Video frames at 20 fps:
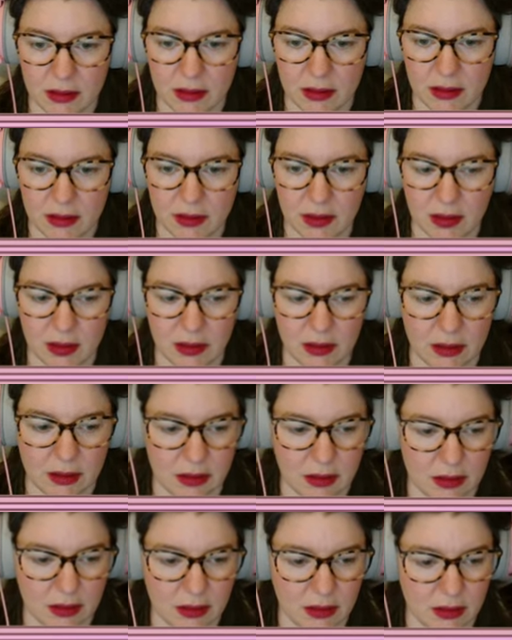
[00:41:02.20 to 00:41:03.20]
Okay.
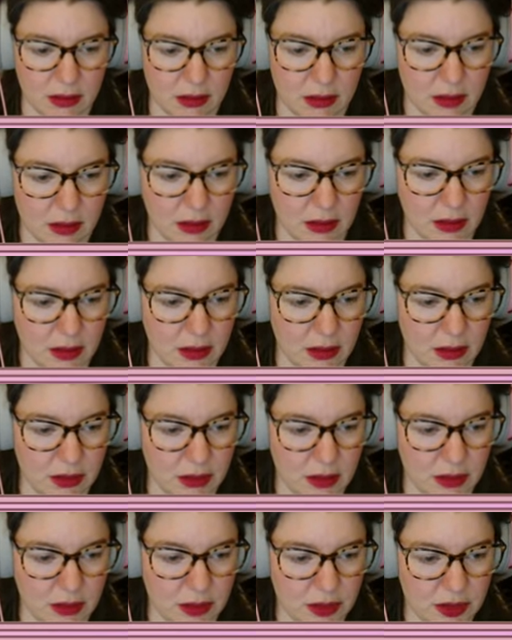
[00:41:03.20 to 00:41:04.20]

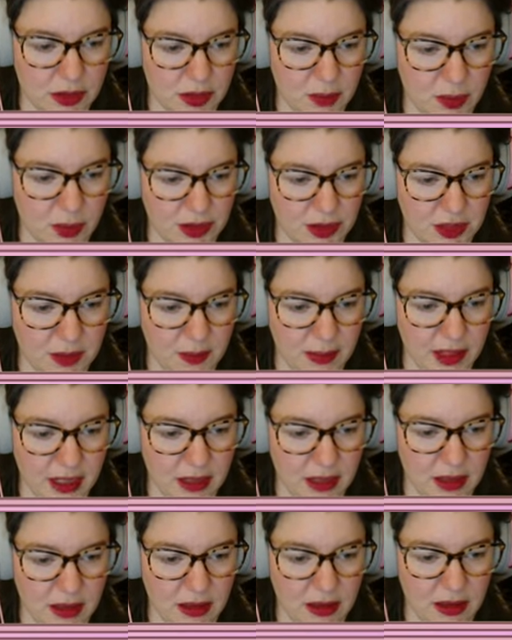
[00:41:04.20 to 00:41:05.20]
Got someone to
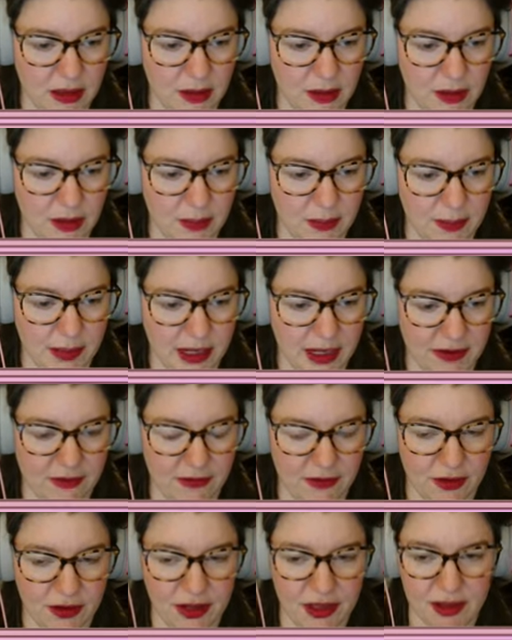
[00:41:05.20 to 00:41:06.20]
pat your back
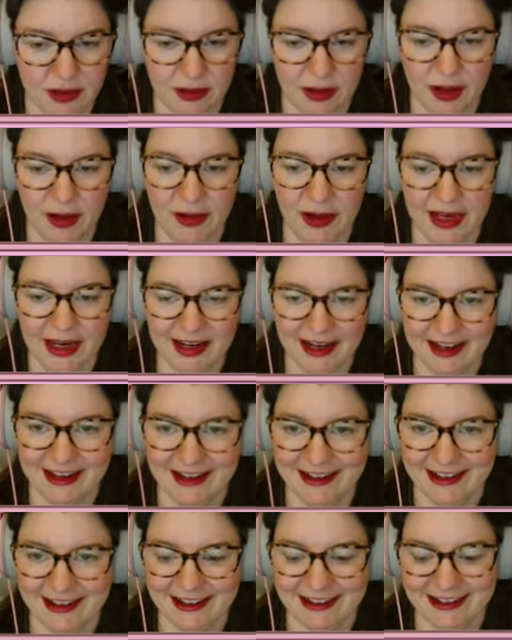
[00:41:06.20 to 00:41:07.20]
for you. Oh, I
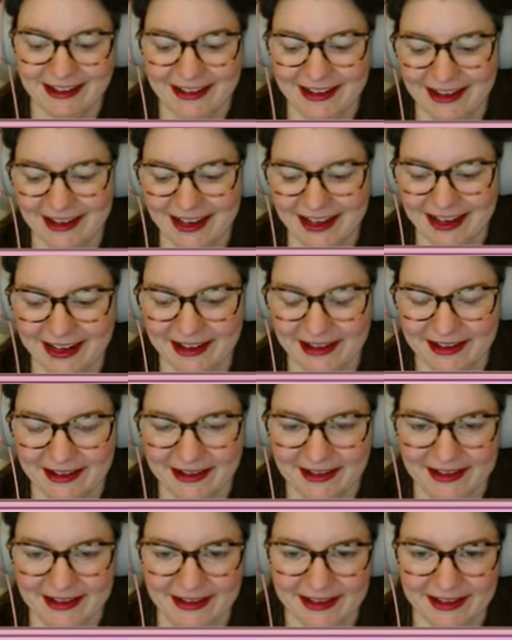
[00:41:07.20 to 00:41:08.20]
know, I know.